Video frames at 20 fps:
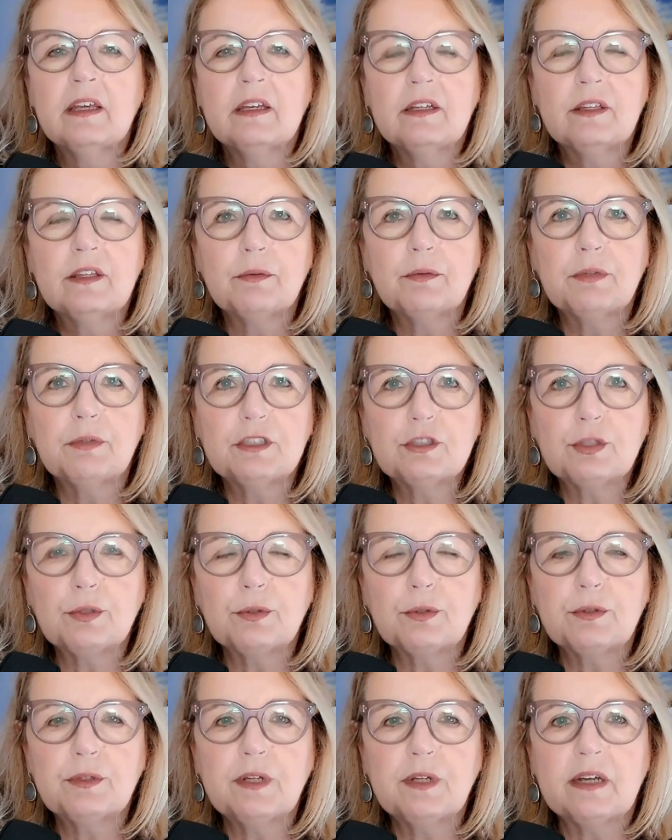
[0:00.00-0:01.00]
the
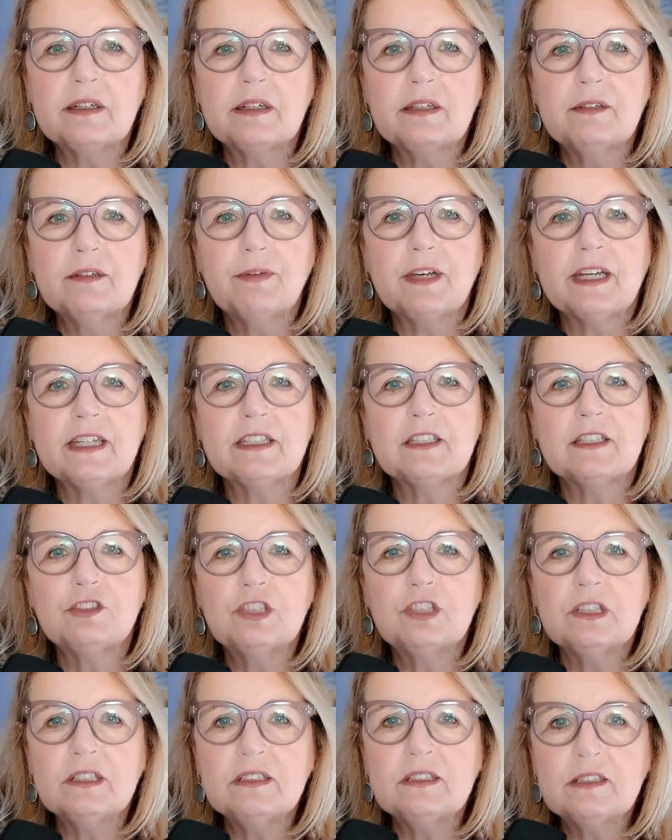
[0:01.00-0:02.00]
return on advantage, she
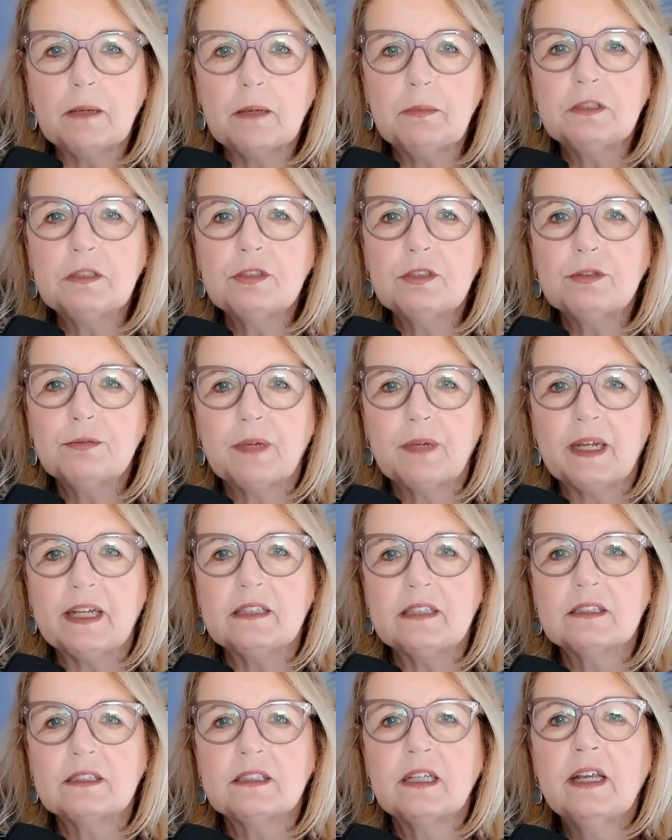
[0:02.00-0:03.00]
doubled her
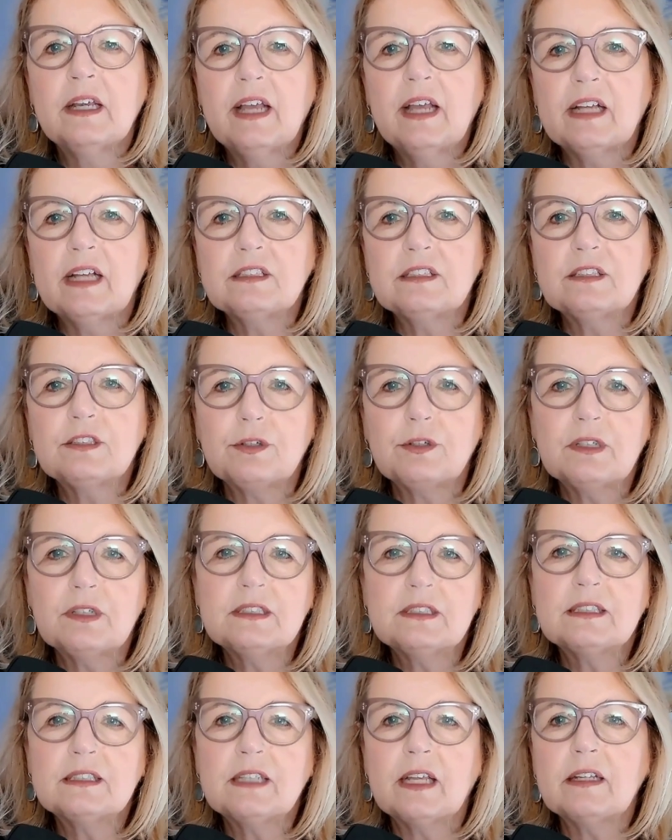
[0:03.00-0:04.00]
rates and started
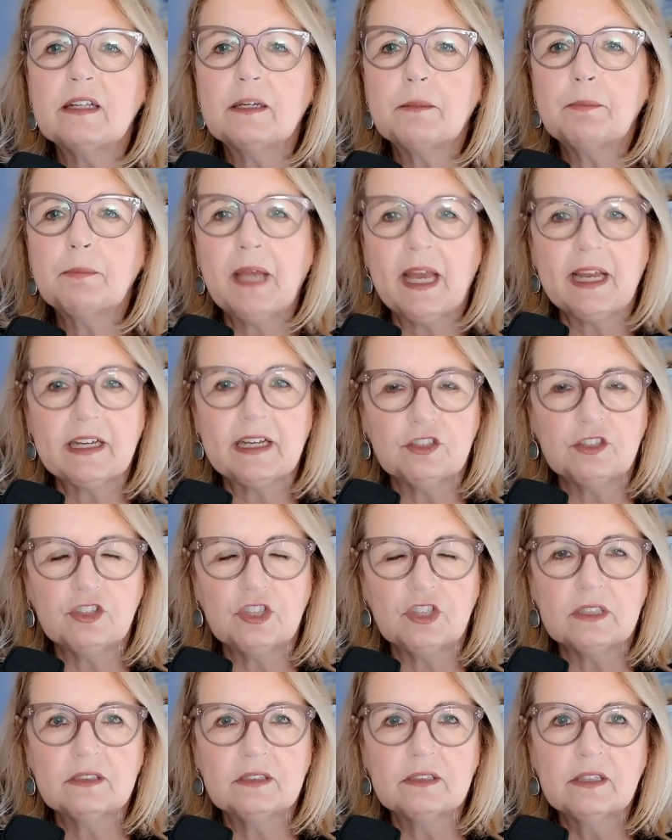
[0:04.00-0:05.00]
selling
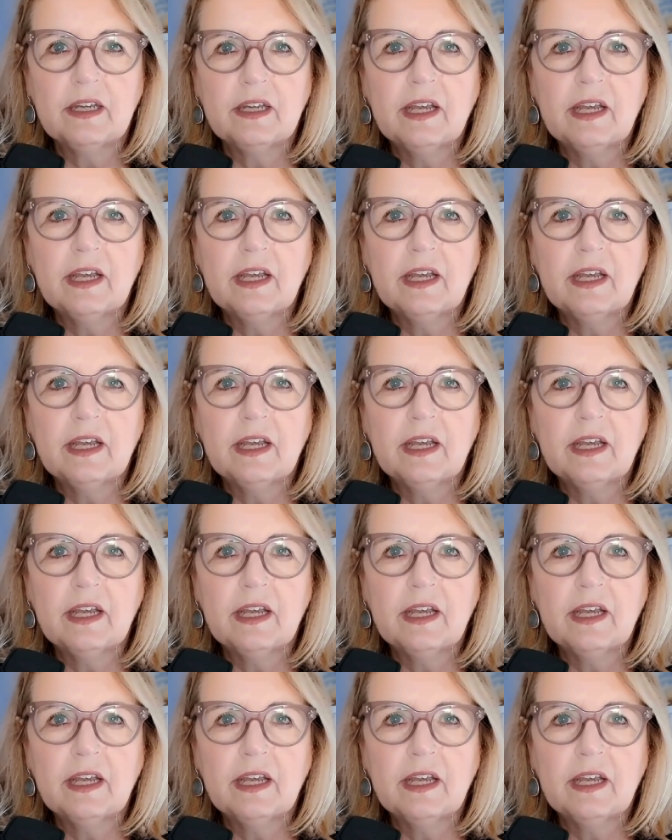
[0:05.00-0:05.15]
packages.